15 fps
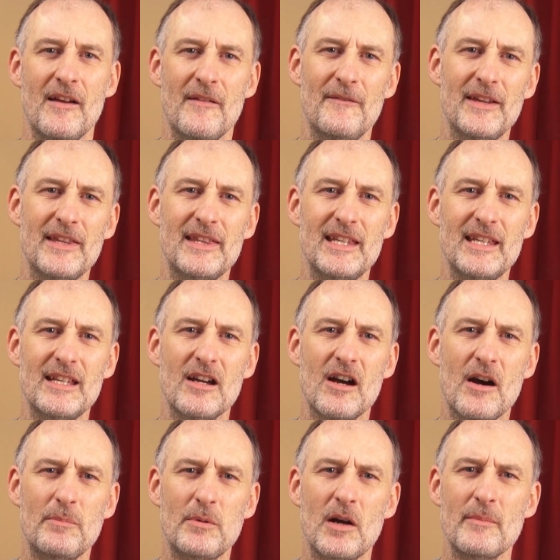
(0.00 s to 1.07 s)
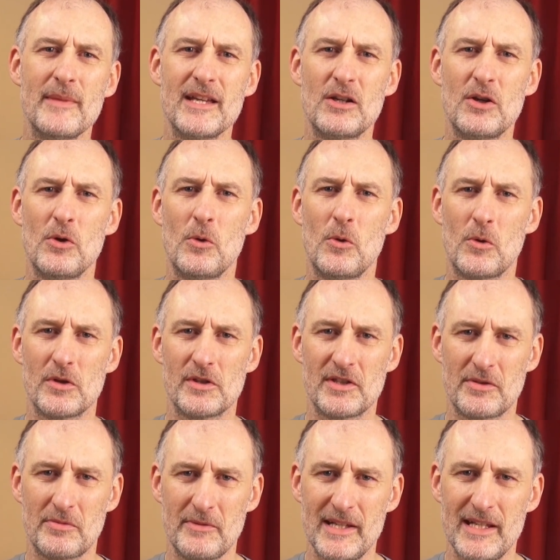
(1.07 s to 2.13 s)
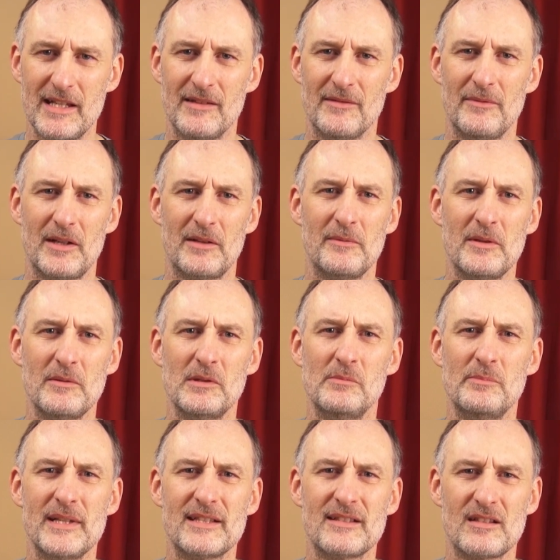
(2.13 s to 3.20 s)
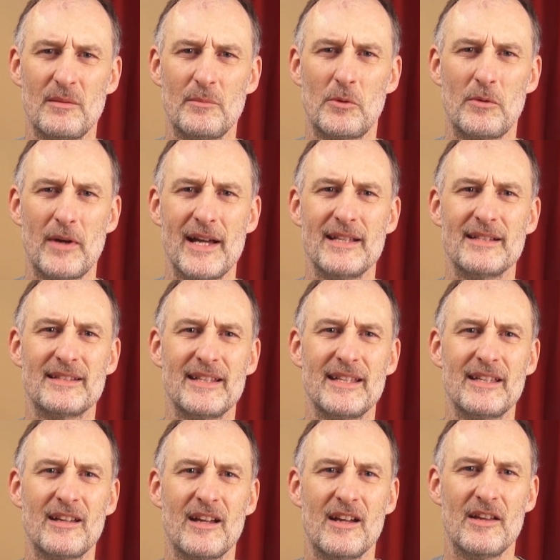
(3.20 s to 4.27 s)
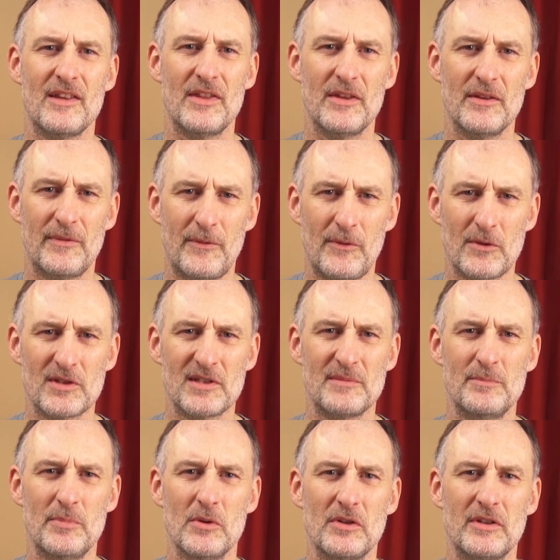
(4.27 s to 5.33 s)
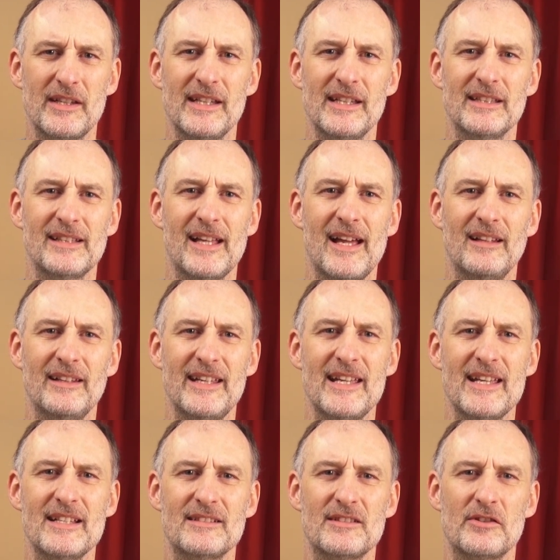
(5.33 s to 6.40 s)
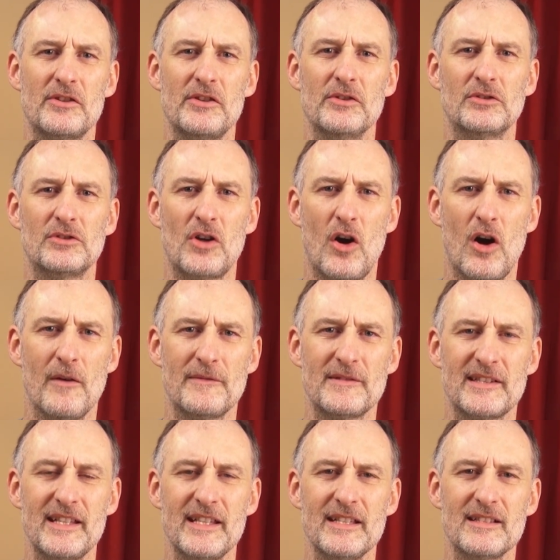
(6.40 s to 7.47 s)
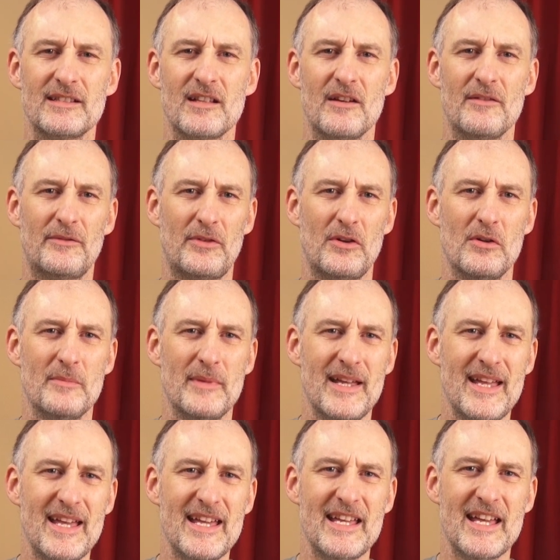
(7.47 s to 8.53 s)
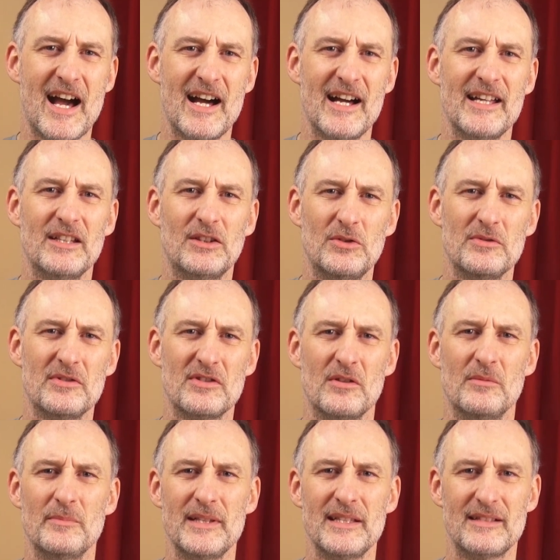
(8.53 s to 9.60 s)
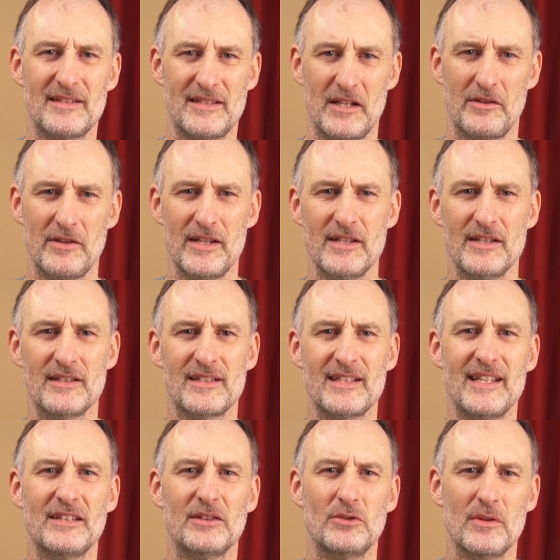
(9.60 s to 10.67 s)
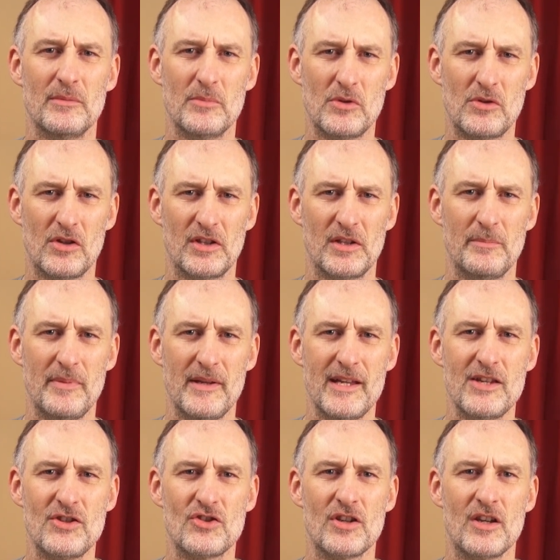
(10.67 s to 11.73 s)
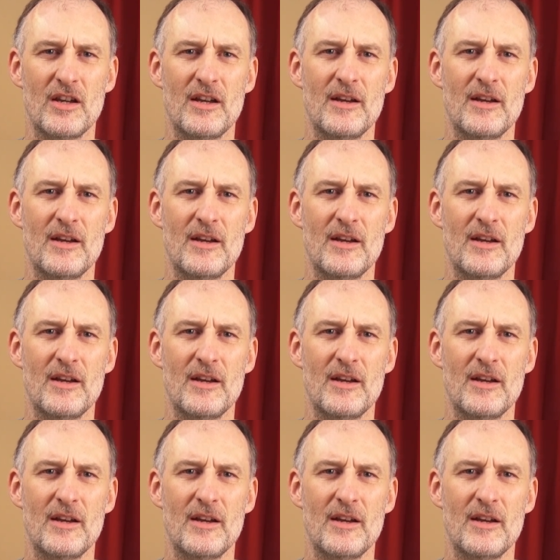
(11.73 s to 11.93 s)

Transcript: With the upcoming cohort 3, where we will be summarizing the first book in Eliezer Yudkowsky's From AI to Zombies series into a book on a page,